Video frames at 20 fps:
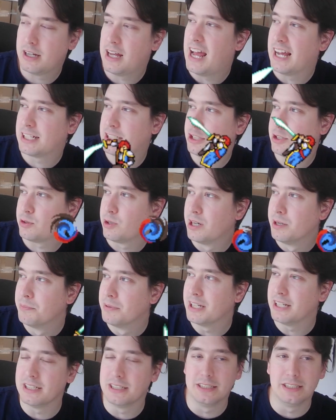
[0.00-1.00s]

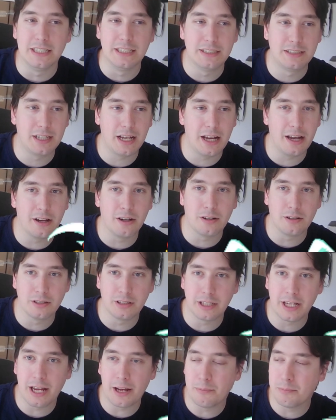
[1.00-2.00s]
extremely detailed
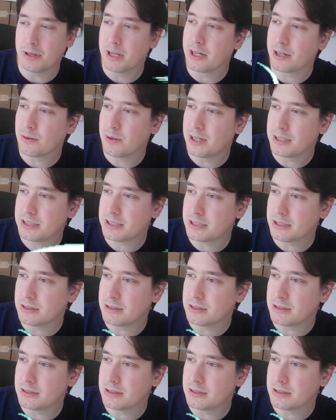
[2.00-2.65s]
gameplay questions.